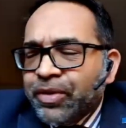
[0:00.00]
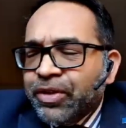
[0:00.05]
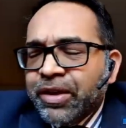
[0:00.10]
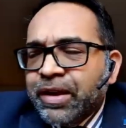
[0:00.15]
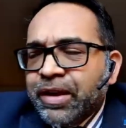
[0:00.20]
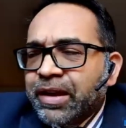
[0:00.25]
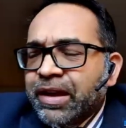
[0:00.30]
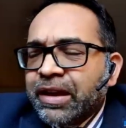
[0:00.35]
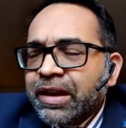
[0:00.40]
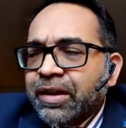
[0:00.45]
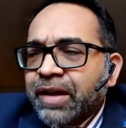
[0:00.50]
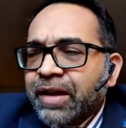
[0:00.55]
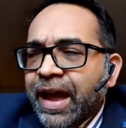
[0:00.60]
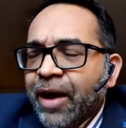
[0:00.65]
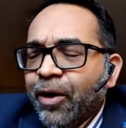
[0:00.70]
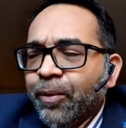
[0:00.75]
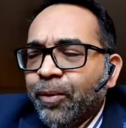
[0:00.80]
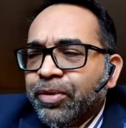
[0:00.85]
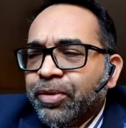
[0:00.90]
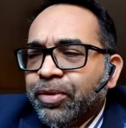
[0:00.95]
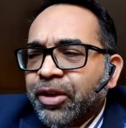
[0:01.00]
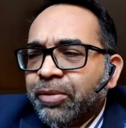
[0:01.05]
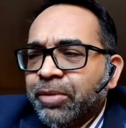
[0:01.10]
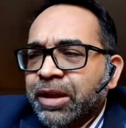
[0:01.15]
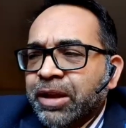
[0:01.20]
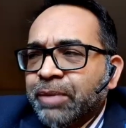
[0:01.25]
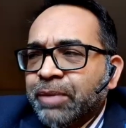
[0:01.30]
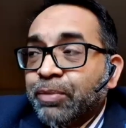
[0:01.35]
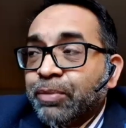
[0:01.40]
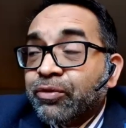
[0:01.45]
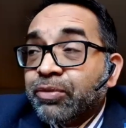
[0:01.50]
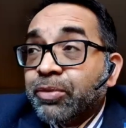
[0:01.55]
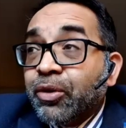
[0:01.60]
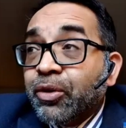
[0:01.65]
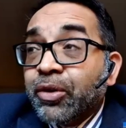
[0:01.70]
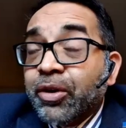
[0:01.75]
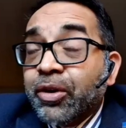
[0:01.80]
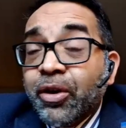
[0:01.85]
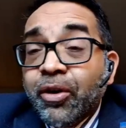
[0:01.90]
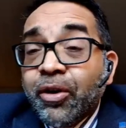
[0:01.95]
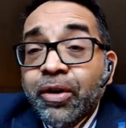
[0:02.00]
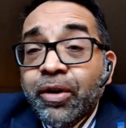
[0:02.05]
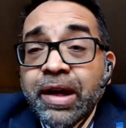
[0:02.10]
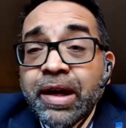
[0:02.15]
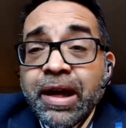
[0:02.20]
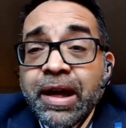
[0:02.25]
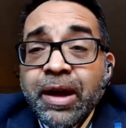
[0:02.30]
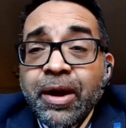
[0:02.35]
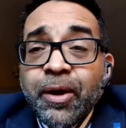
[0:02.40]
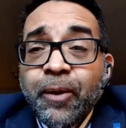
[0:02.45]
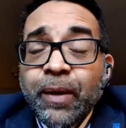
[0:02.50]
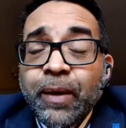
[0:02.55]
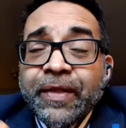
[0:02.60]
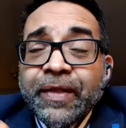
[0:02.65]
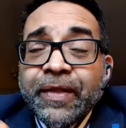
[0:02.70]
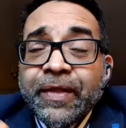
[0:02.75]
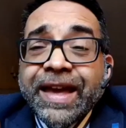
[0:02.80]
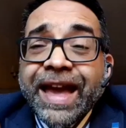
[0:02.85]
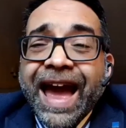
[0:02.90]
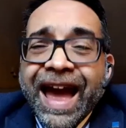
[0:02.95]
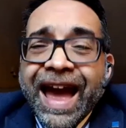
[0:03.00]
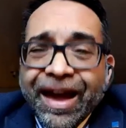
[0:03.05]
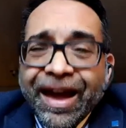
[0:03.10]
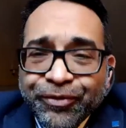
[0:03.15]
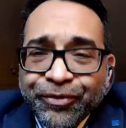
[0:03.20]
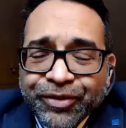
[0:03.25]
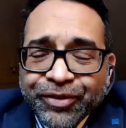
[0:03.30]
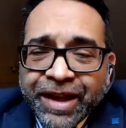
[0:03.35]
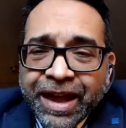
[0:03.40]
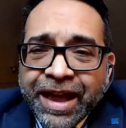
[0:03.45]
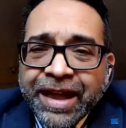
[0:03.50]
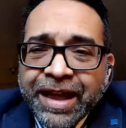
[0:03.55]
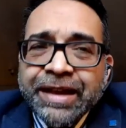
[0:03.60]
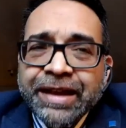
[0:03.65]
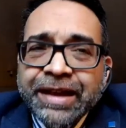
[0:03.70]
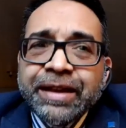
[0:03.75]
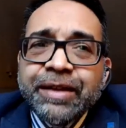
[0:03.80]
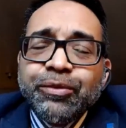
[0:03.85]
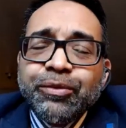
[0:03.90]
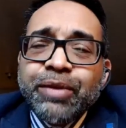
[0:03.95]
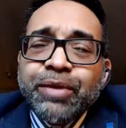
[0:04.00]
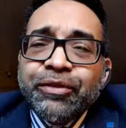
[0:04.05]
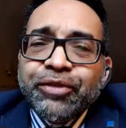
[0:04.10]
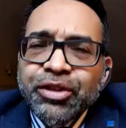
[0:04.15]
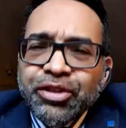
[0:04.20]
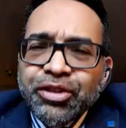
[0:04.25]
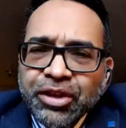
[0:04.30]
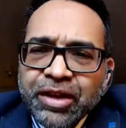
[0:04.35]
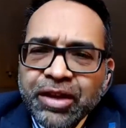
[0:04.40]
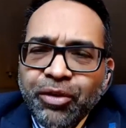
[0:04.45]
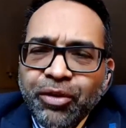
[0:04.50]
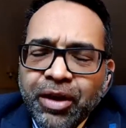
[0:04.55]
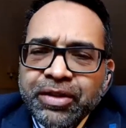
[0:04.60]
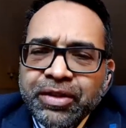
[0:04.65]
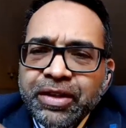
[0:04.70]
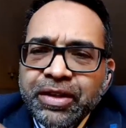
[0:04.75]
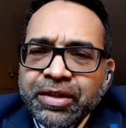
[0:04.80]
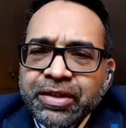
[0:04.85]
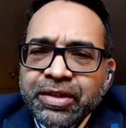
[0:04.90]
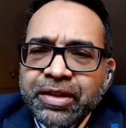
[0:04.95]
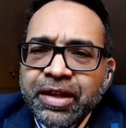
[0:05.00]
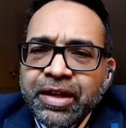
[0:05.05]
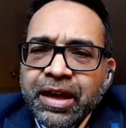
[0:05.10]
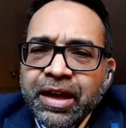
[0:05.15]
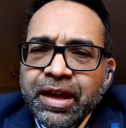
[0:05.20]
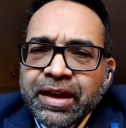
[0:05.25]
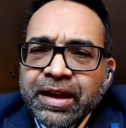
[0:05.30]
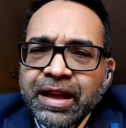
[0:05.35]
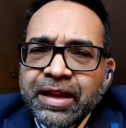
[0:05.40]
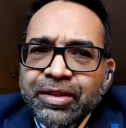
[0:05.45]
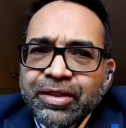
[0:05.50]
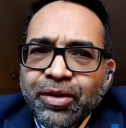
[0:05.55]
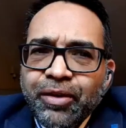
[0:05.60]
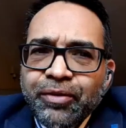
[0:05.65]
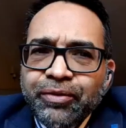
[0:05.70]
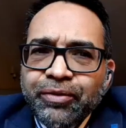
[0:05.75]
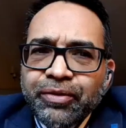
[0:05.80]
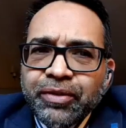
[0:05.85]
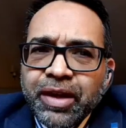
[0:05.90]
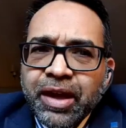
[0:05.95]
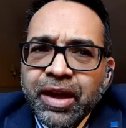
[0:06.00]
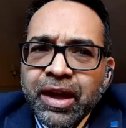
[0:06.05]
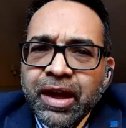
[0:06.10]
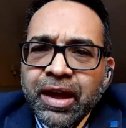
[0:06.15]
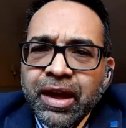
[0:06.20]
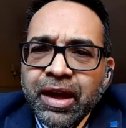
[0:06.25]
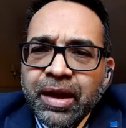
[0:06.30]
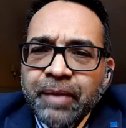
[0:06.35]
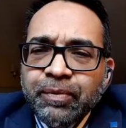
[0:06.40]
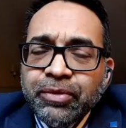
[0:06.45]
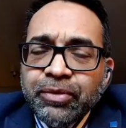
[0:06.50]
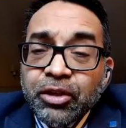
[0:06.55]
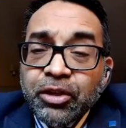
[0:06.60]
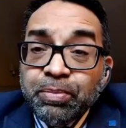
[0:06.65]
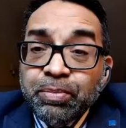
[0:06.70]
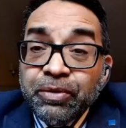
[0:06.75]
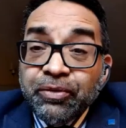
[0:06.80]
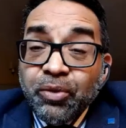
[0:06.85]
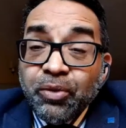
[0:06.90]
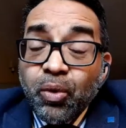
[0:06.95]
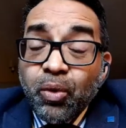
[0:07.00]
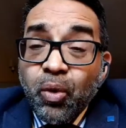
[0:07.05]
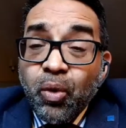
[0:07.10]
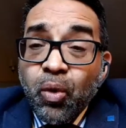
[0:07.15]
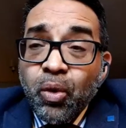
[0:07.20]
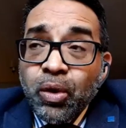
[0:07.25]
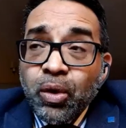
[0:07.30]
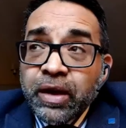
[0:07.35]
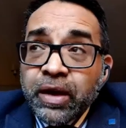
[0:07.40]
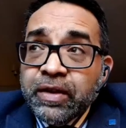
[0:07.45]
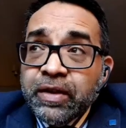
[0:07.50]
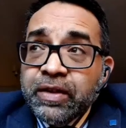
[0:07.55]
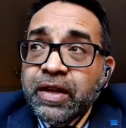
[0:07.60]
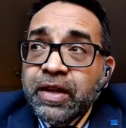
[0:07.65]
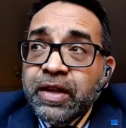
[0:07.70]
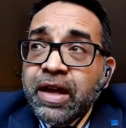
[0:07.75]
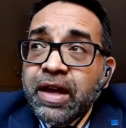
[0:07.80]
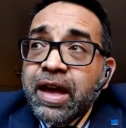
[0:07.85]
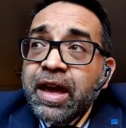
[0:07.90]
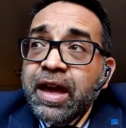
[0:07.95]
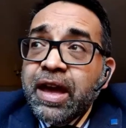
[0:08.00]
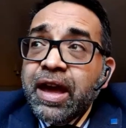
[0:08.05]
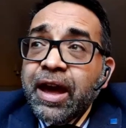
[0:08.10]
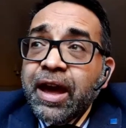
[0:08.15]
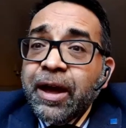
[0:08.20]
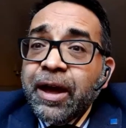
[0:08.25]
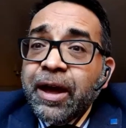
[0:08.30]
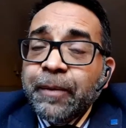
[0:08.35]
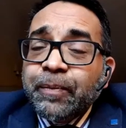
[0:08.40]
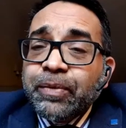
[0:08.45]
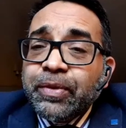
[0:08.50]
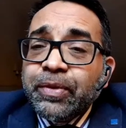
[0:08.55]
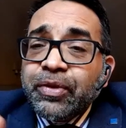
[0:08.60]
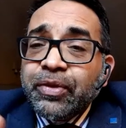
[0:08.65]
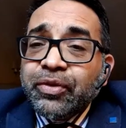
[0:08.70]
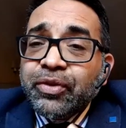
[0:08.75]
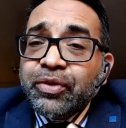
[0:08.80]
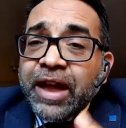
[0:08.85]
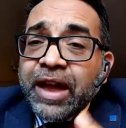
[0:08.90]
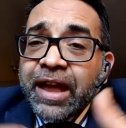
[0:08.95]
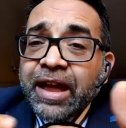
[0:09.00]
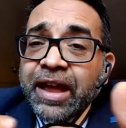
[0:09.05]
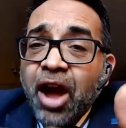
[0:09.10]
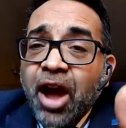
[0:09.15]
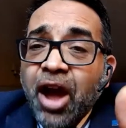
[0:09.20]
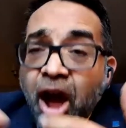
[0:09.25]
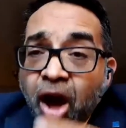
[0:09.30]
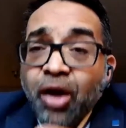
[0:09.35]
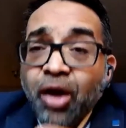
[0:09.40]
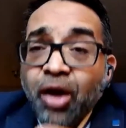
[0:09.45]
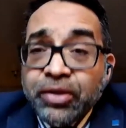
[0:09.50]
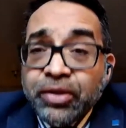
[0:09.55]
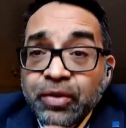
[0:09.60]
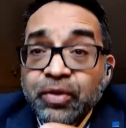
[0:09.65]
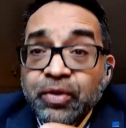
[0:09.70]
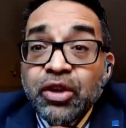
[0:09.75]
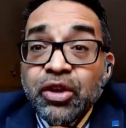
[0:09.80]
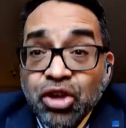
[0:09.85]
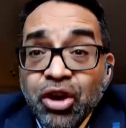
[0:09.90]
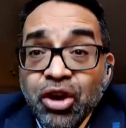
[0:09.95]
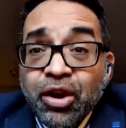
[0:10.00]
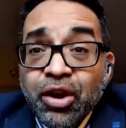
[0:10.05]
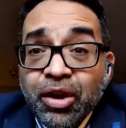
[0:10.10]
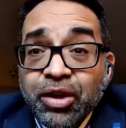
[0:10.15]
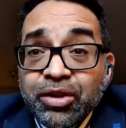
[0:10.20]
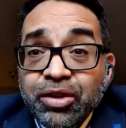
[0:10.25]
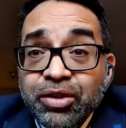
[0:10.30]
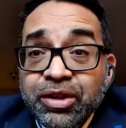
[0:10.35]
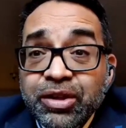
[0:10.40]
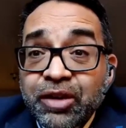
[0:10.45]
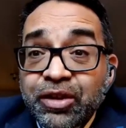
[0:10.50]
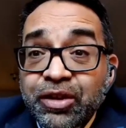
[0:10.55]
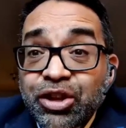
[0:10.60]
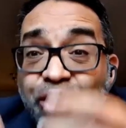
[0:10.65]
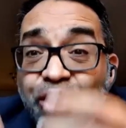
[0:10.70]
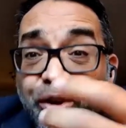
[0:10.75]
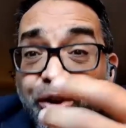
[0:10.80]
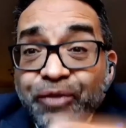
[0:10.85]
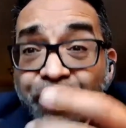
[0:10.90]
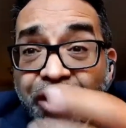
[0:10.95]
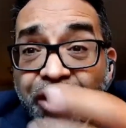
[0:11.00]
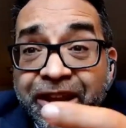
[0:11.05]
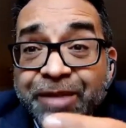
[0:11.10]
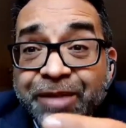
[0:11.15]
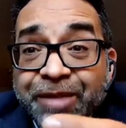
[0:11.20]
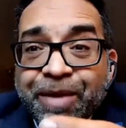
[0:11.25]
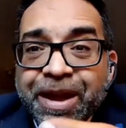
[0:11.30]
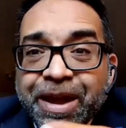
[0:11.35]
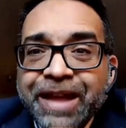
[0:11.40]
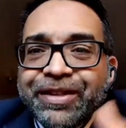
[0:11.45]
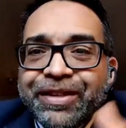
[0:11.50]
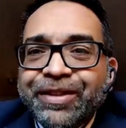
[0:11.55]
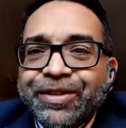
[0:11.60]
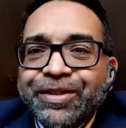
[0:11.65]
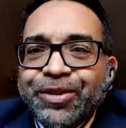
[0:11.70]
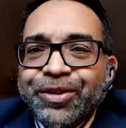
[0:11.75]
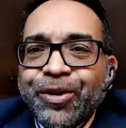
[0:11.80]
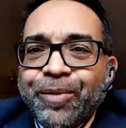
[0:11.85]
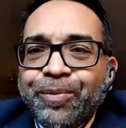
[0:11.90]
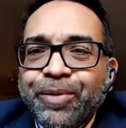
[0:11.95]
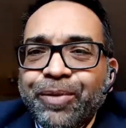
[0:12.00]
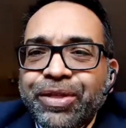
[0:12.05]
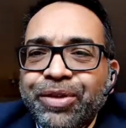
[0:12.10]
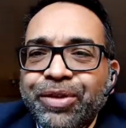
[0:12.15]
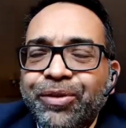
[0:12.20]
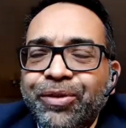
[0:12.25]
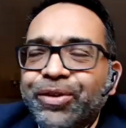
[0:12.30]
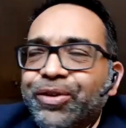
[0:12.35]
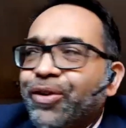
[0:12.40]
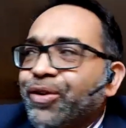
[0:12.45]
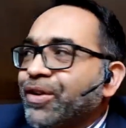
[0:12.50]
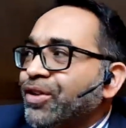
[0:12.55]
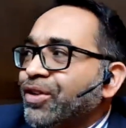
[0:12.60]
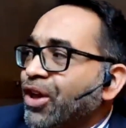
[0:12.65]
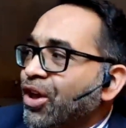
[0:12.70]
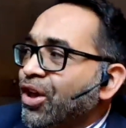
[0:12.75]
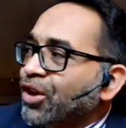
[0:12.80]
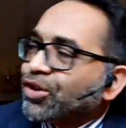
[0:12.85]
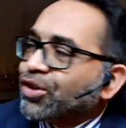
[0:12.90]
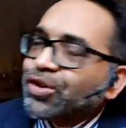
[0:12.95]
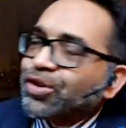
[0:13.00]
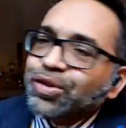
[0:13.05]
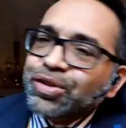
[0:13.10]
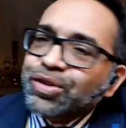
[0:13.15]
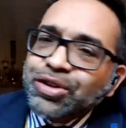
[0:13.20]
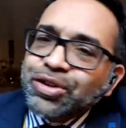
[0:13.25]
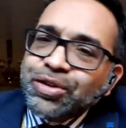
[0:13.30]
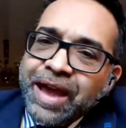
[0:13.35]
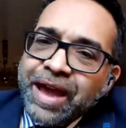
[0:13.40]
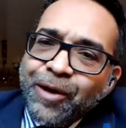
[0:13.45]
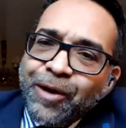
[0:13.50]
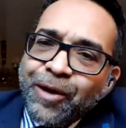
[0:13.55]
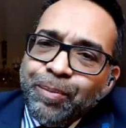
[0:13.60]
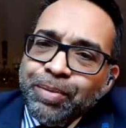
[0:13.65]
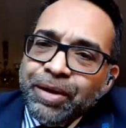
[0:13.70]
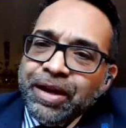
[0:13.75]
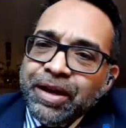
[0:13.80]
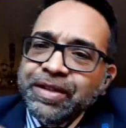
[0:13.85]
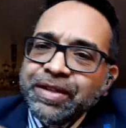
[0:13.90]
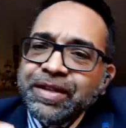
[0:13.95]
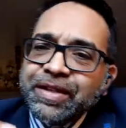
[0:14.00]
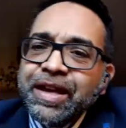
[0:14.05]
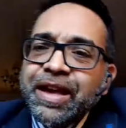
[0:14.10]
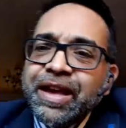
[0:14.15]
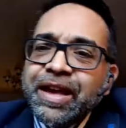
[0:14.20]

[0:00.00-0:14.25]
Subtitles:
to, help so many people from Hong Kong, when the Afghan refugee crisis kicked off just before August, they asked the church, you've done an amazing job with Hong Kongers. Could you help us